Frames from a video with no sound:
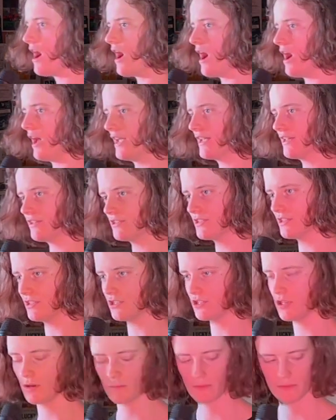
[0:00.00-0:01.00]
I go to the
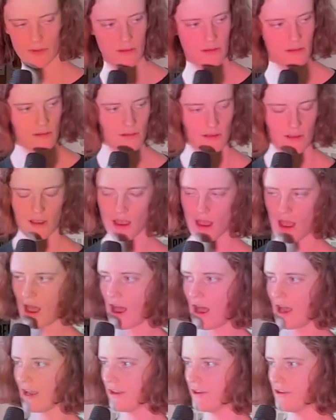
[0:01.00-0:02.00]
shop.
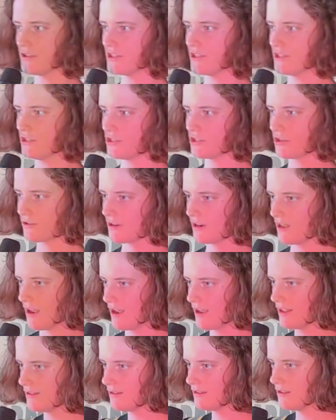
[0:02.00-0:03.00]
I go to the chocolate
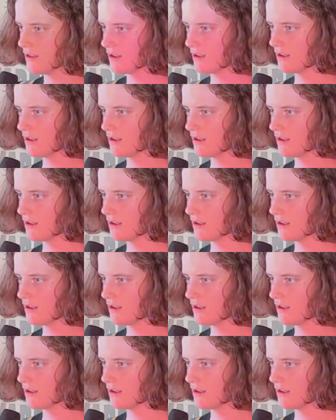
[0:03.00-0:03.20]
aisle.